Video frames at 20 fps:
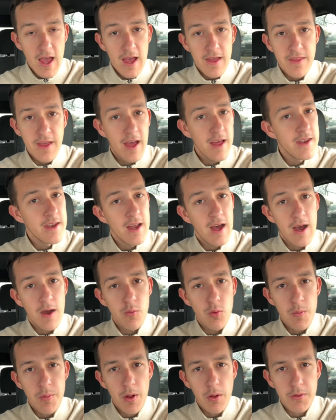and then
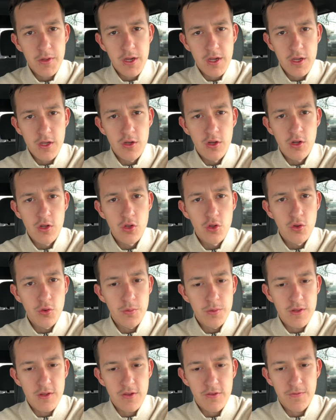we're probably gonna conclude
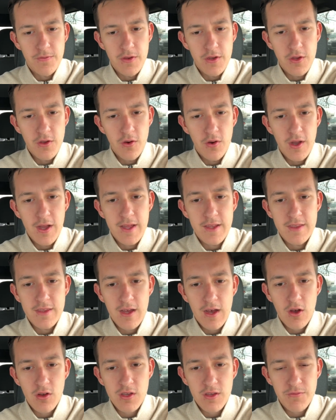with this video,
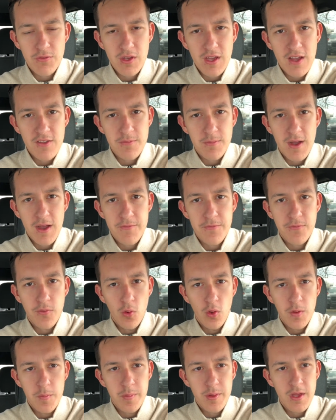and I'll give you guys my
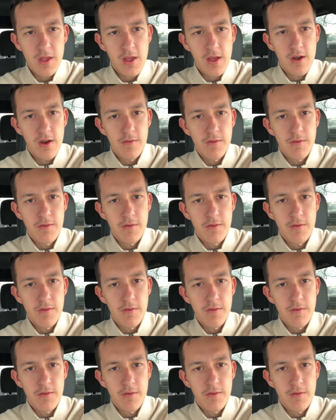full opinion